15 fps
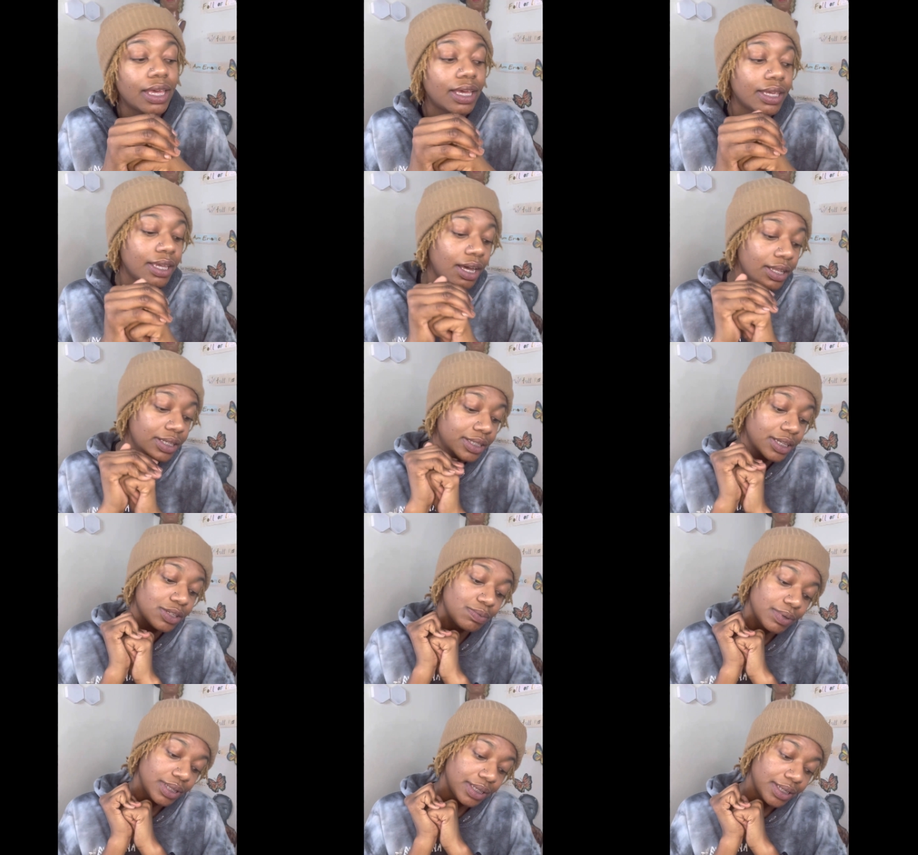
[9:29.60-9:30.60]
Y'all, this gets
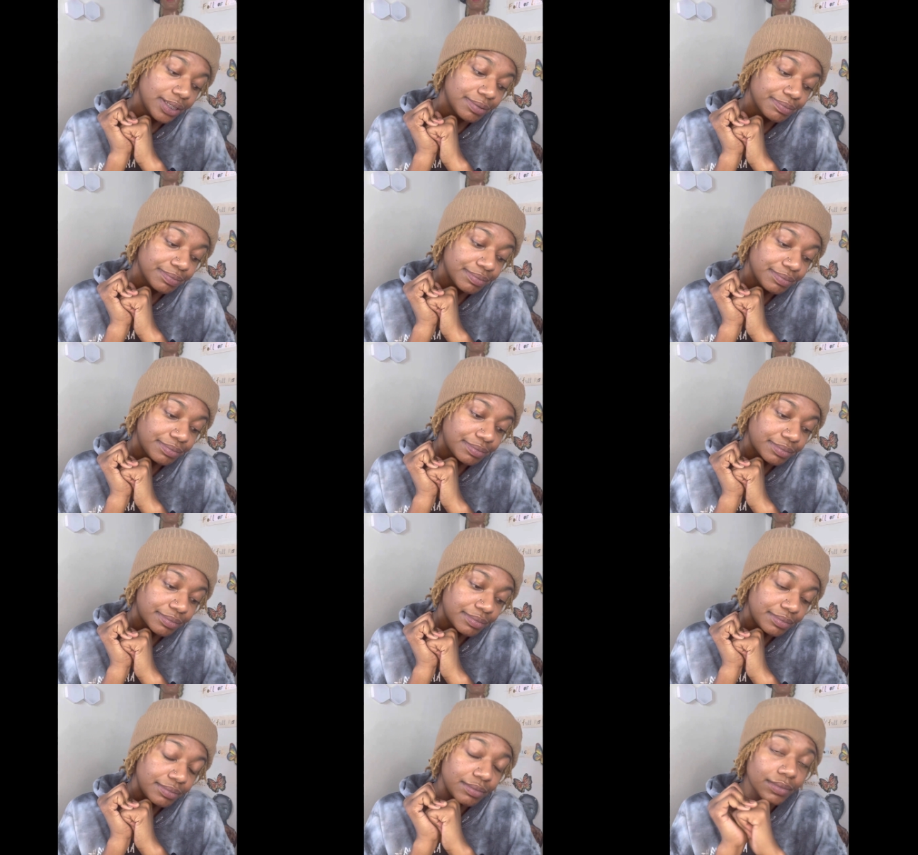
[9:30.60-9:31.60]
really deep.
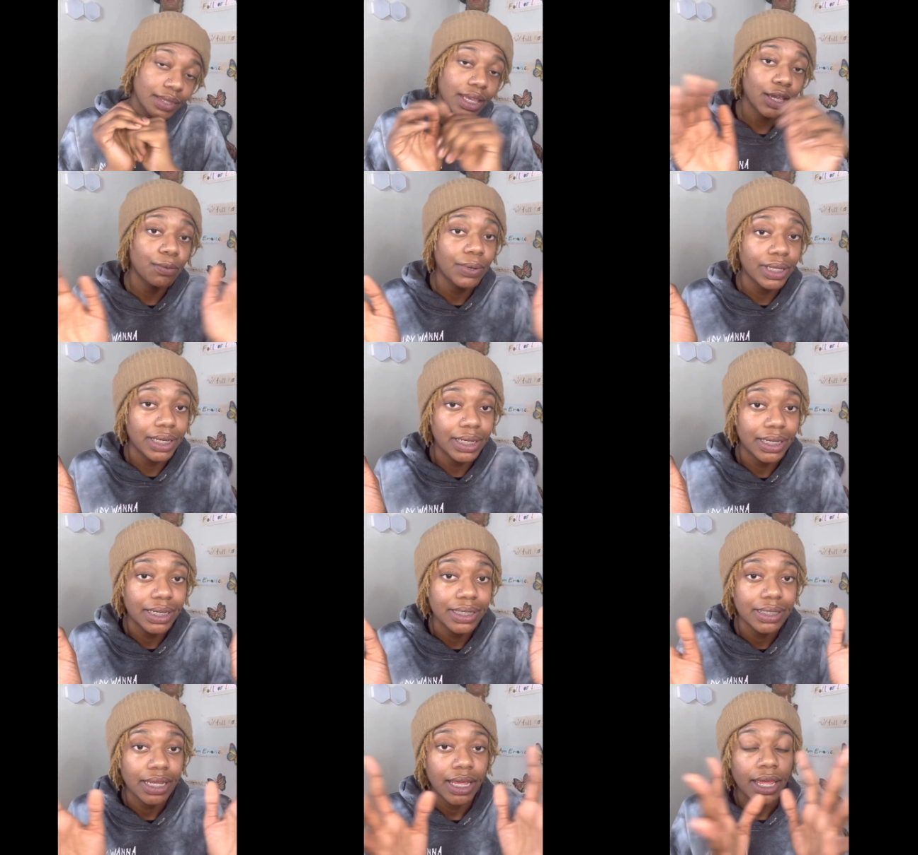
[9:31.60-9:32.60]
It really
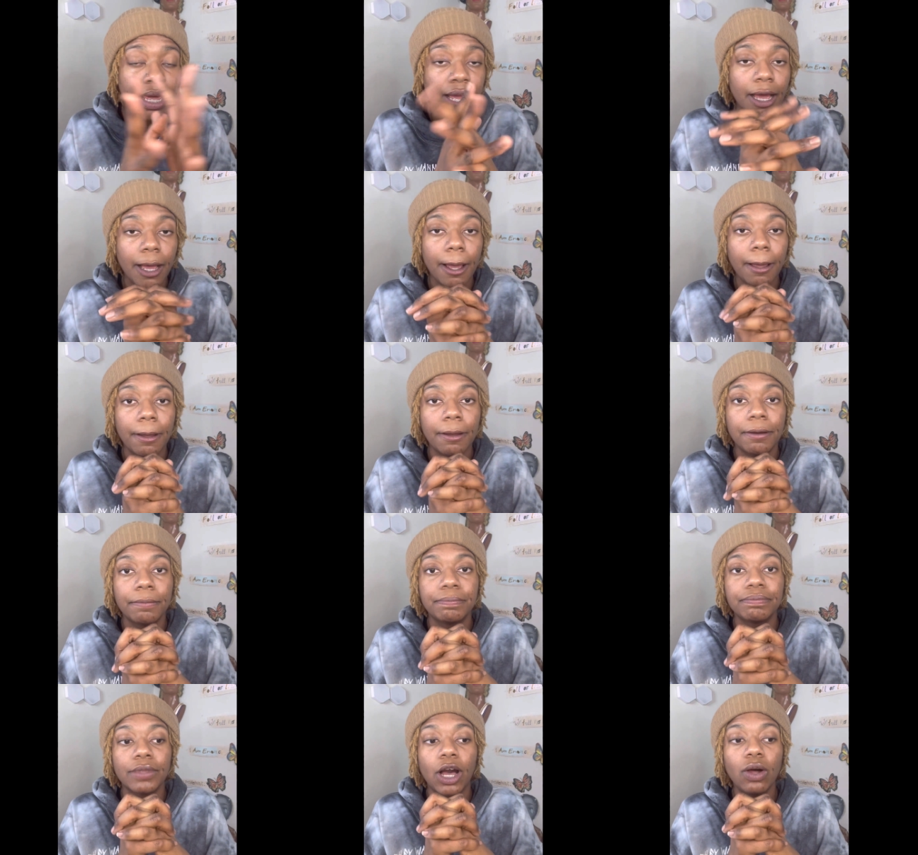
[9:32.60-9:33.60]
does.
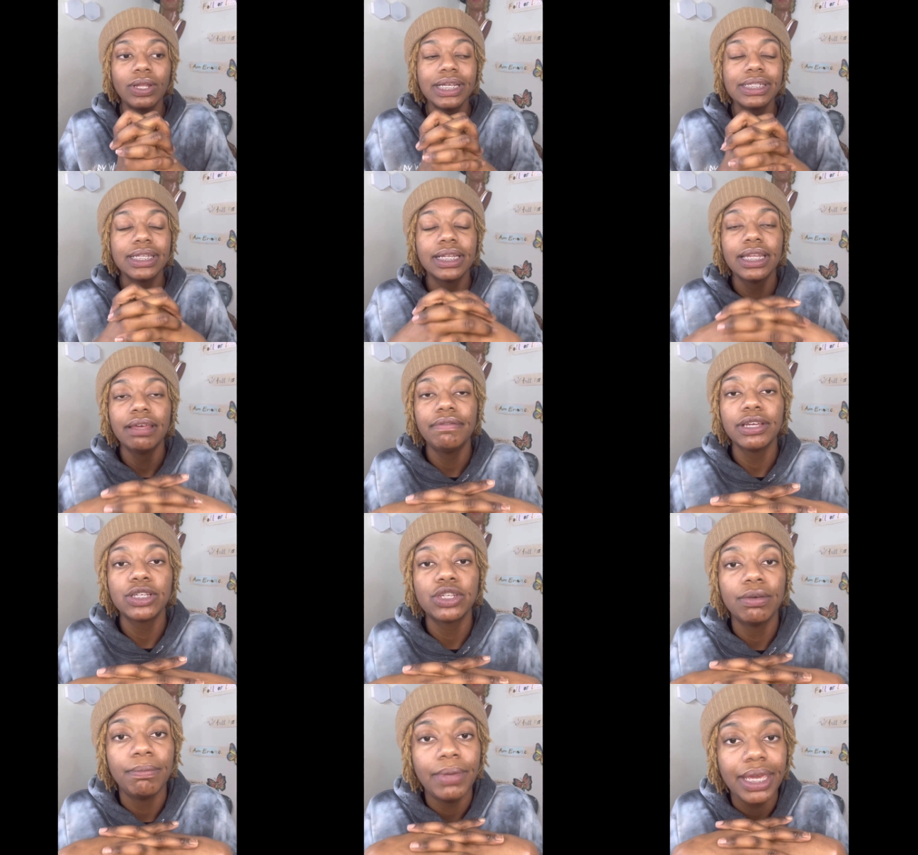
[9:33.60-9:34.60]
Um, holistic living
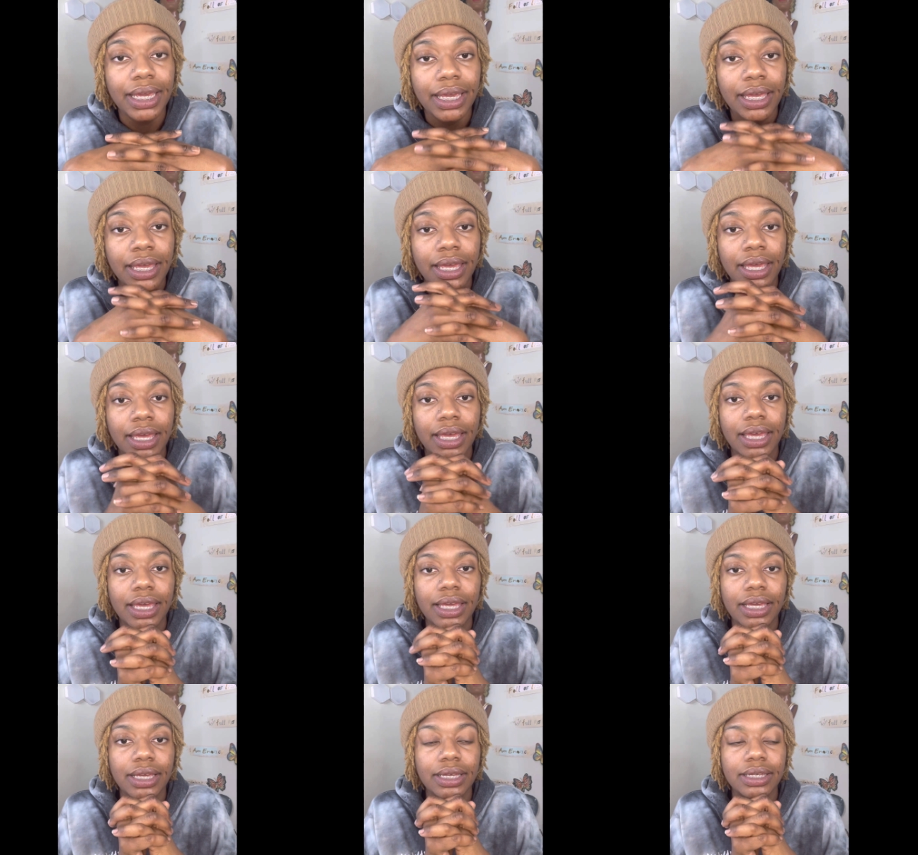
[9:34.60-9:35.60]
to me
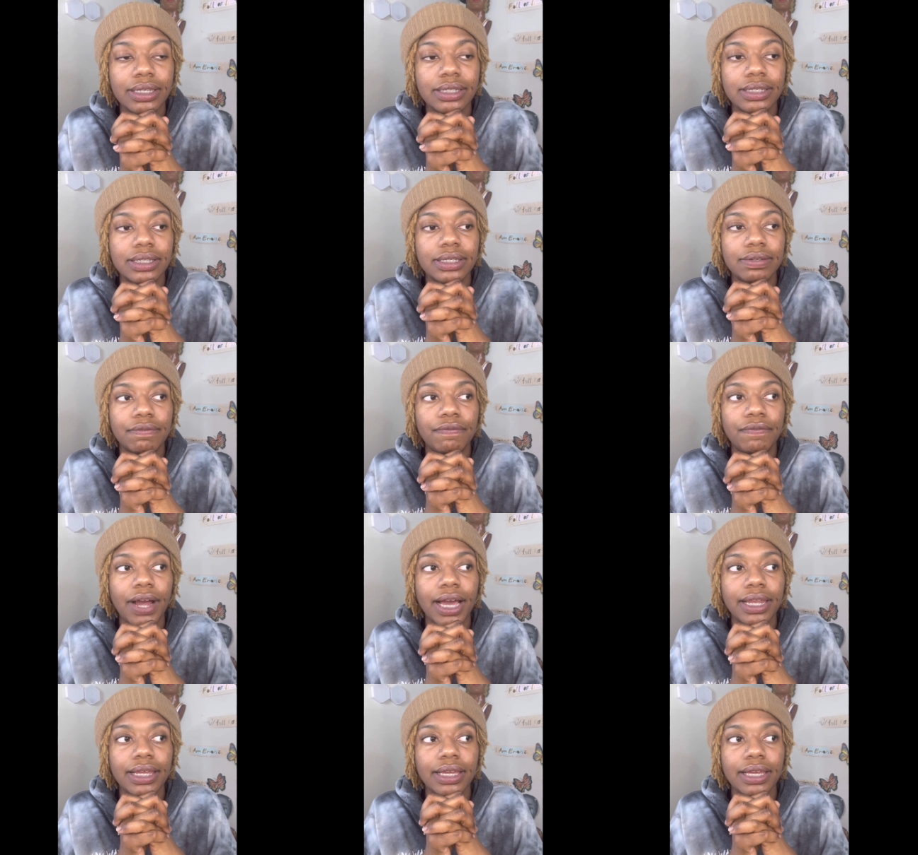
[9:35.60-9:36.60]
is
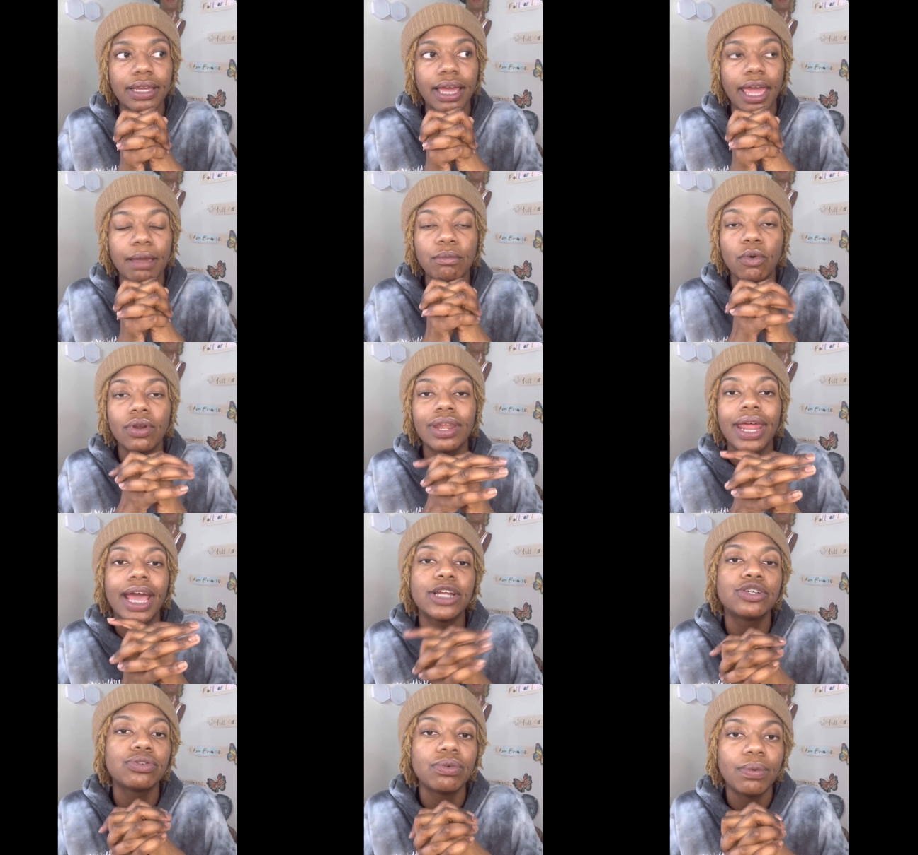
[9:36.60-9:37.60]
finding a more
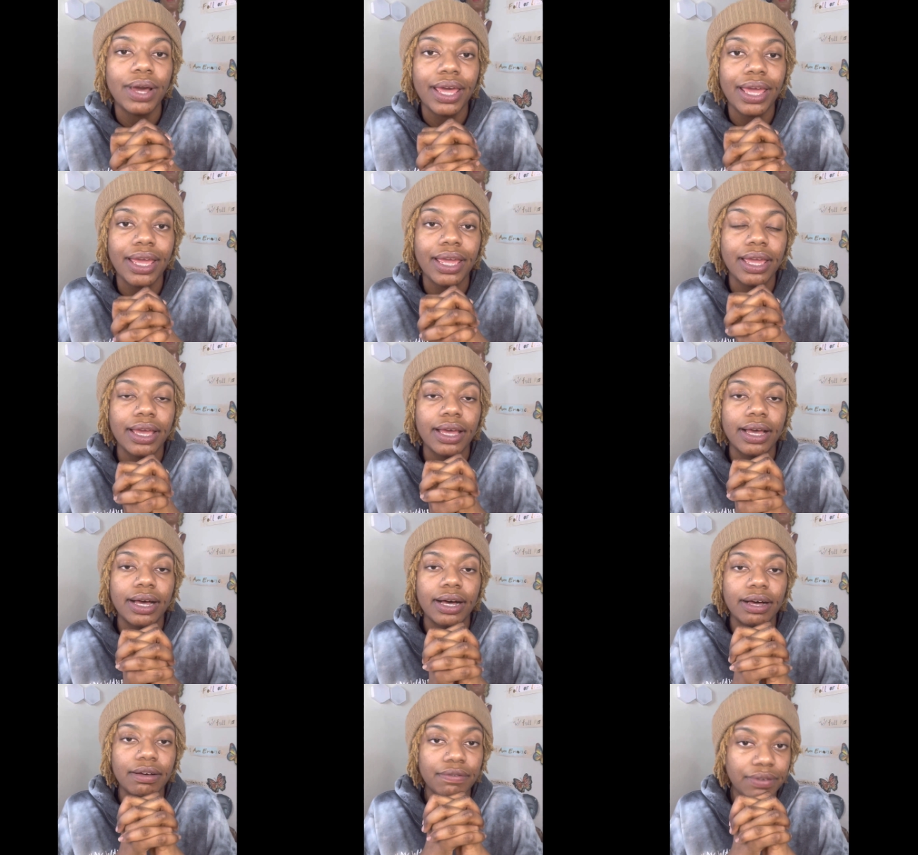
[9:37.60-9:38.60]
natural way
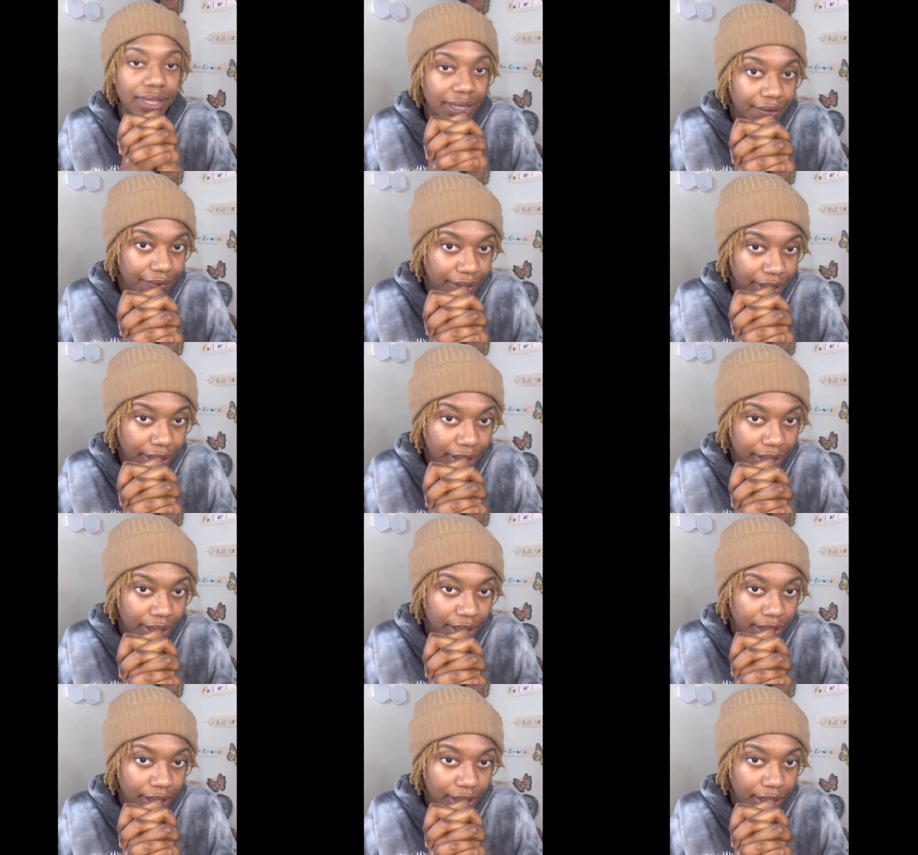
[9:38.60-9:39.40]
of living.